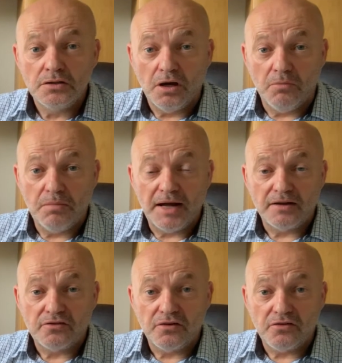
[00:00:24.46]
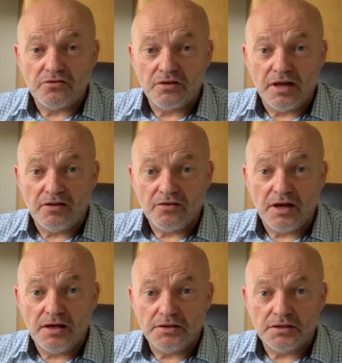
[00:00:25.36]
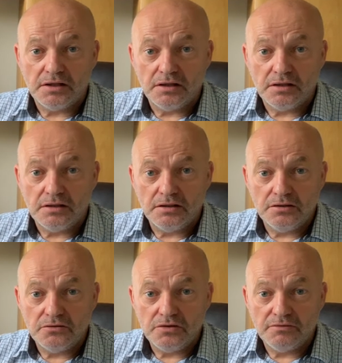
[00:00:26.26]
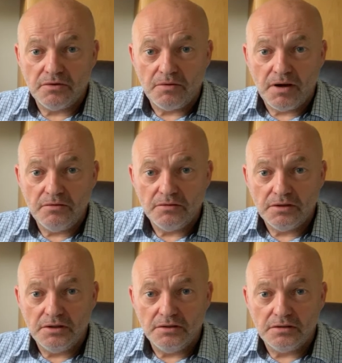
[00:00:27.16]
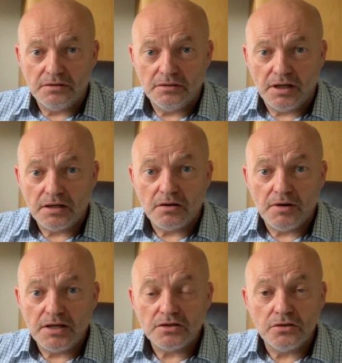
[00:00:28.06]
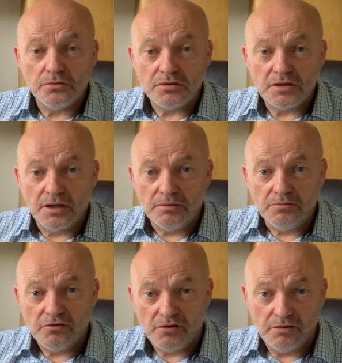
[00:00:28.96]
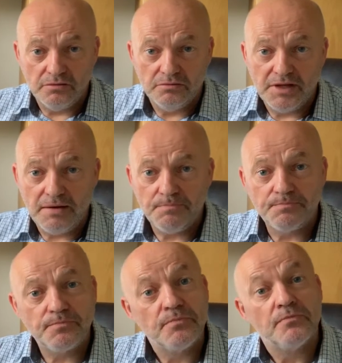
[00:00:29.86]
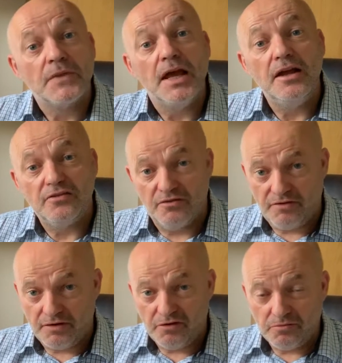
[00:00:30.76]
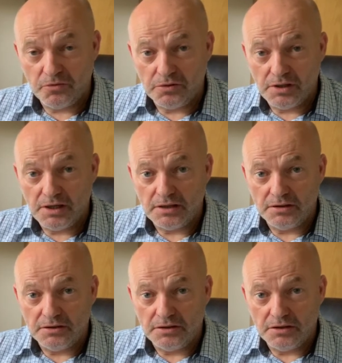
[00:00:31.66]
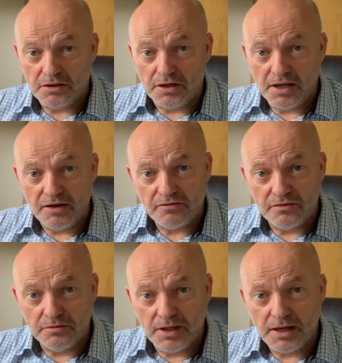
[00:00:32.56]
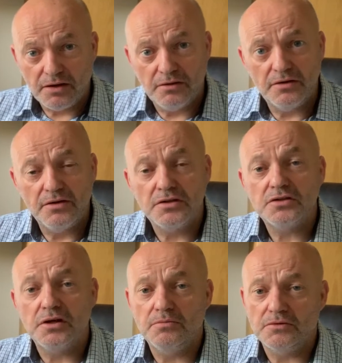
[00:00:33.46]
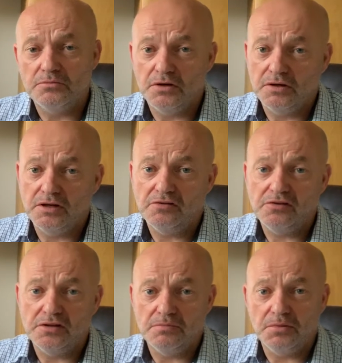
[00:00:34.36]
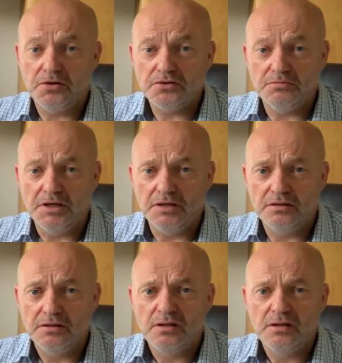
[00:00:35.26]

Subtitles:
on Paxos has hired a car and driven around and had a great old time. So yeah. It's a very small island. You can get from Lacca at the top to Monganissy at the bottom in